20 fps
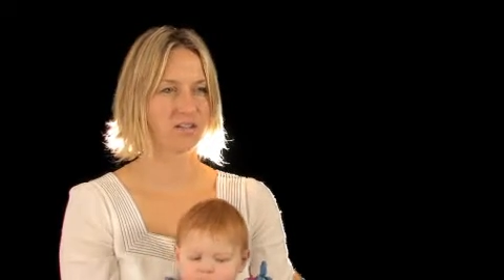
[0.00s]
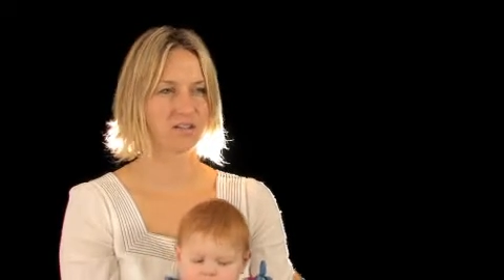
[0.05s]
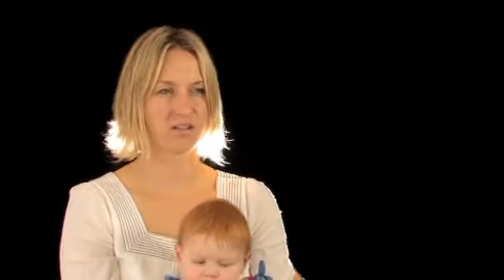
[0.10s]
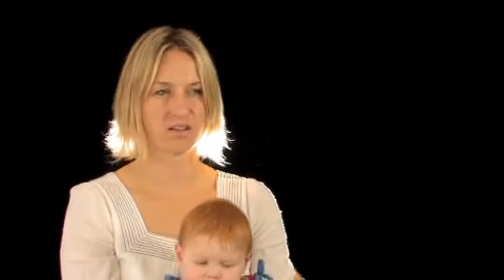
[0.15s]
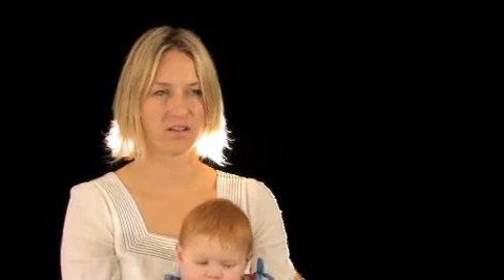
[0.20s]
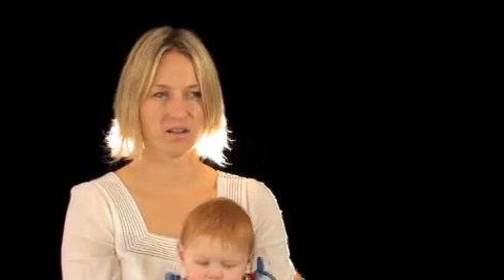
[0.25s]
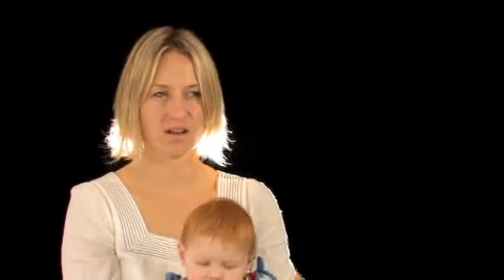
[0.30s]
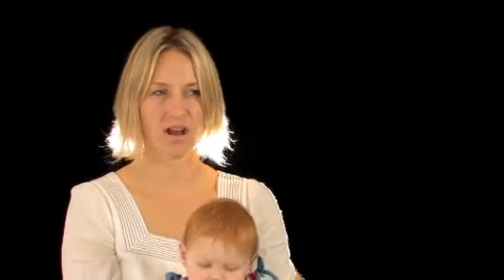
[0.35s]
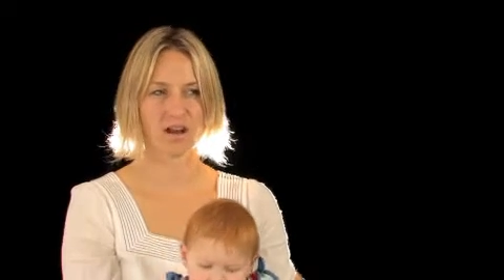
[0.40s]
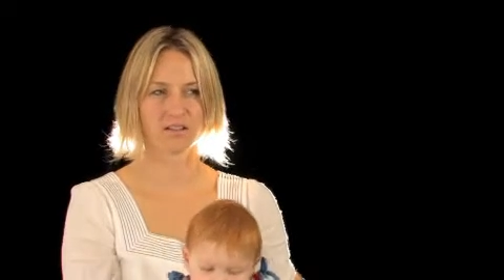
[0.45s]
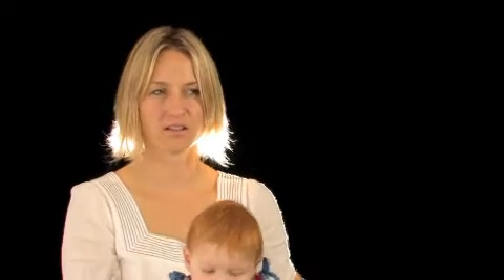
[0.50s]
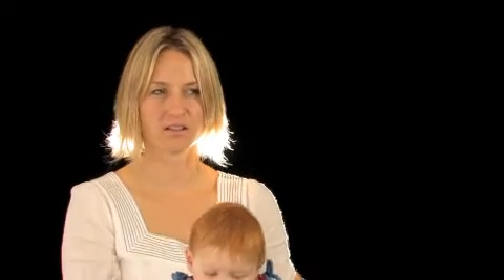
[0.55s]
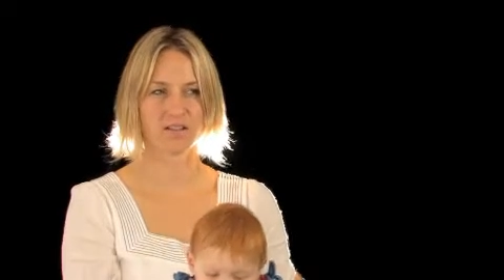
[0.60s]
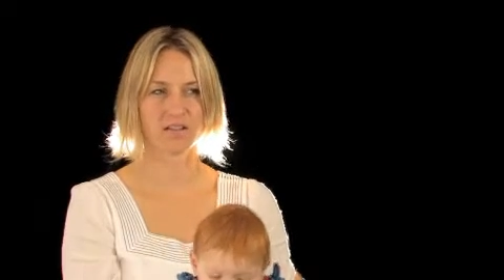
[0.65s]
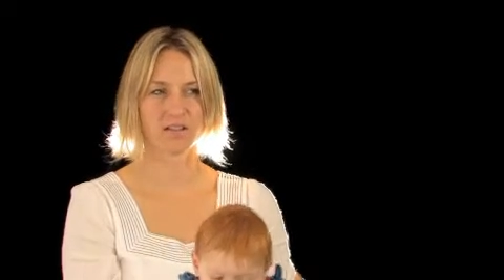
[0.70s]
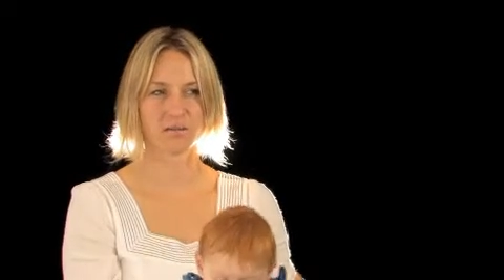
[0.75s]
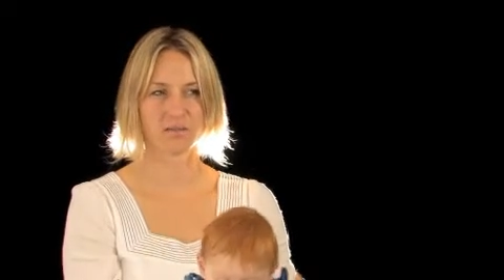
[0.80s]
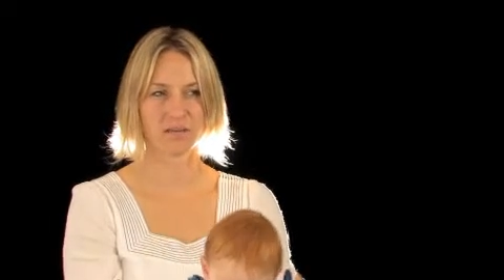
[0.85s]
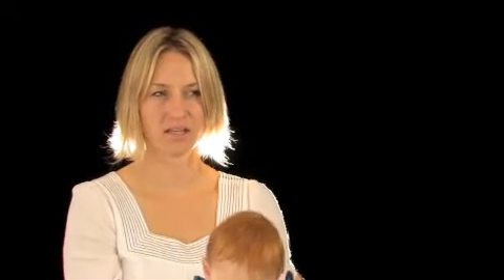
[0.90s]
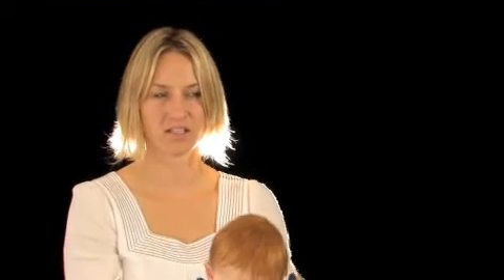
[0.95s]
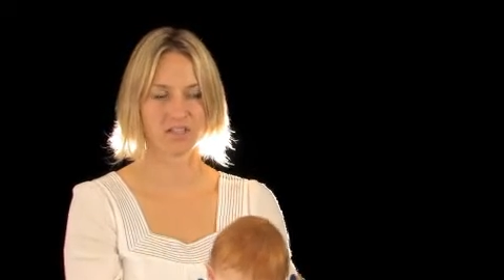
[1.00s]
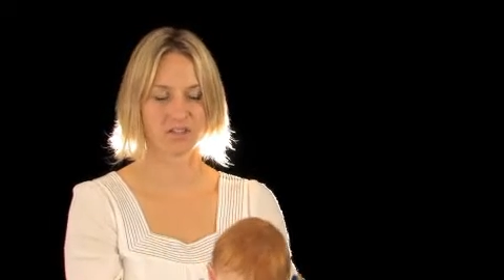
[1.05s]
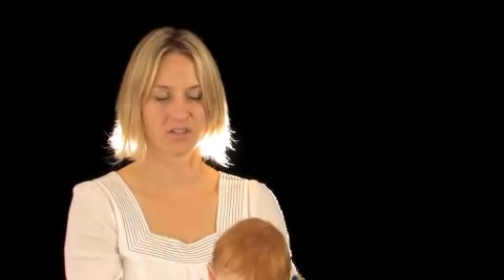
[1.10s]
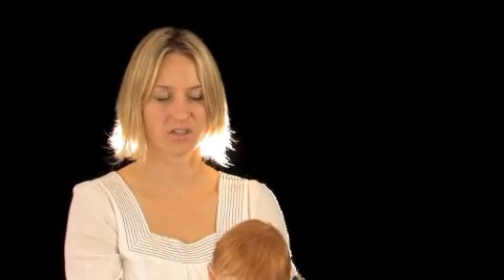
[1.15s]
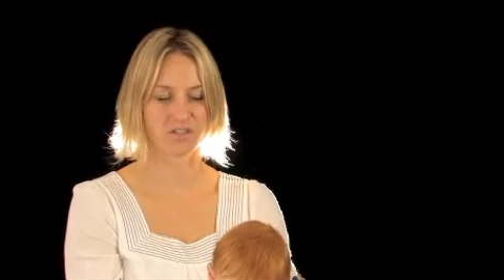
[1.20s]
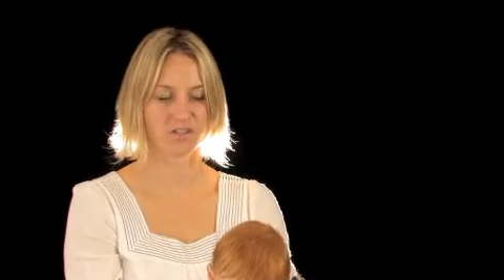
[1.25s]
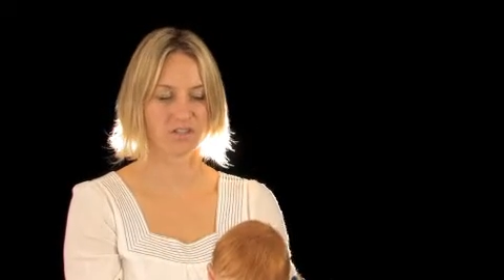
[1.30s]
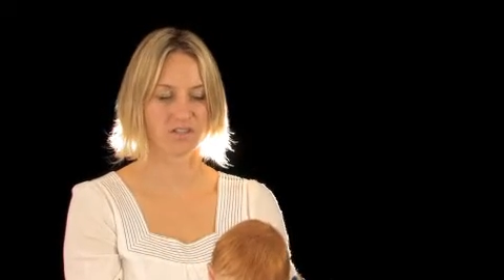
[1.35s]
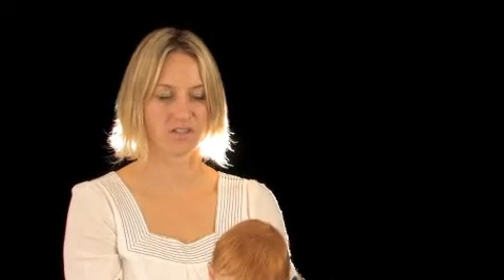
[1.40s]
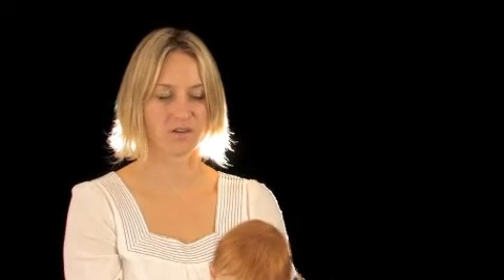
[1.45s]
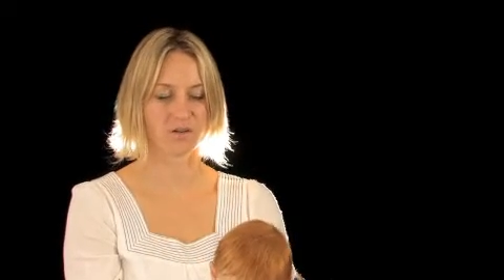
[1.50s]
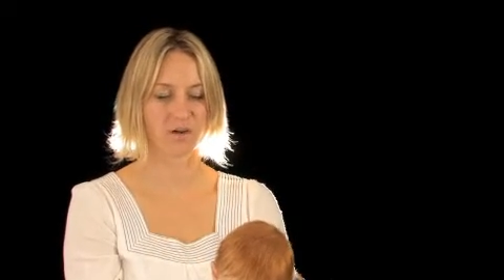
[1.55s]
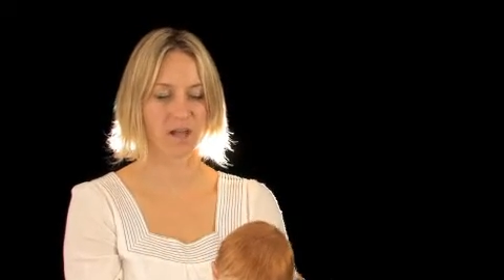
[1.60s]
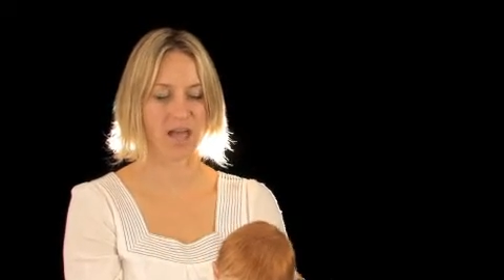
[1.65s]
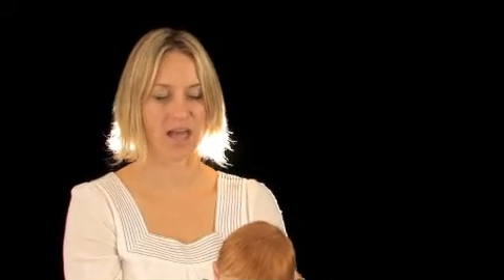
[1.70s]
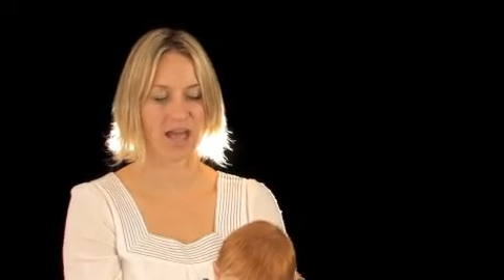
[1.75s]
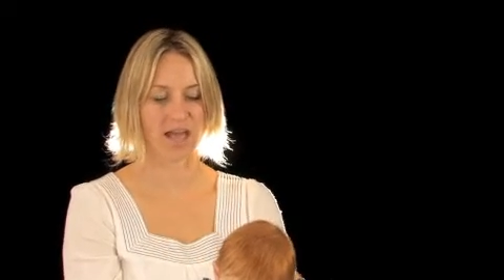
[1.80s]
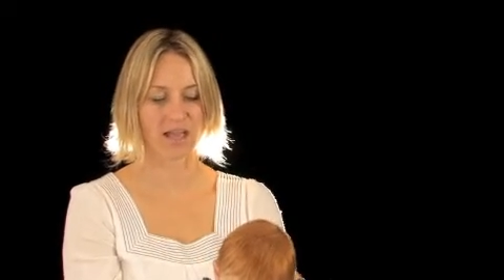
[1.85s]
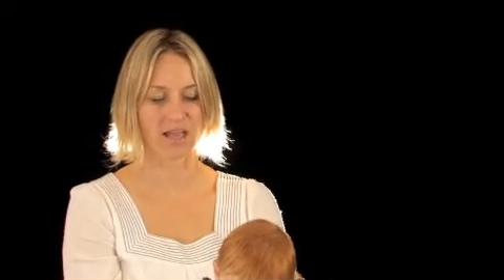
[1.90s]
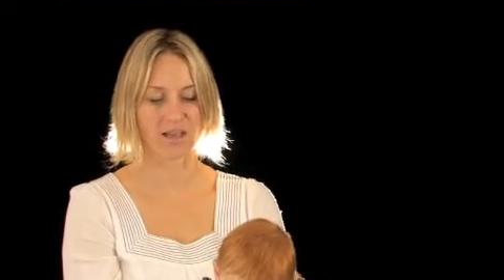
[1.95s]
to the doctor to make sure she's
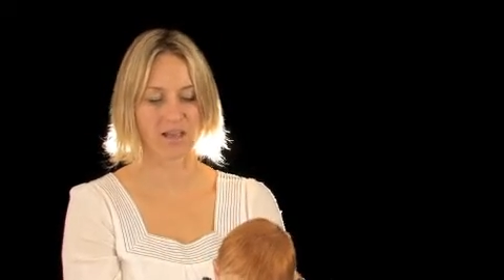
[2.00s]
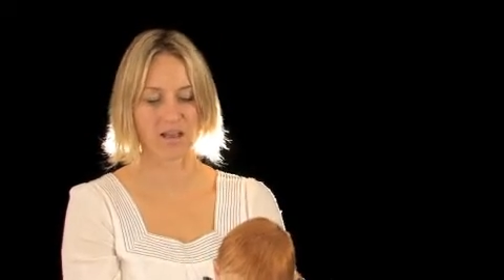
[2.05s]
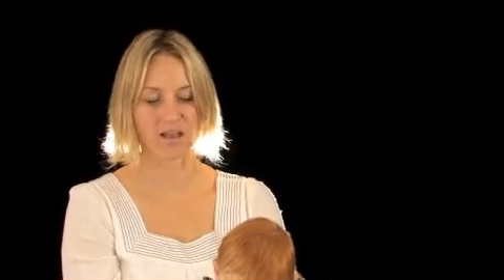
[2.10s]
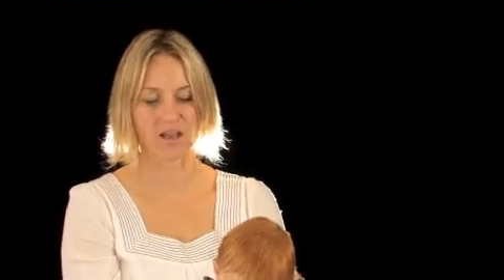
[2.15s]
okay.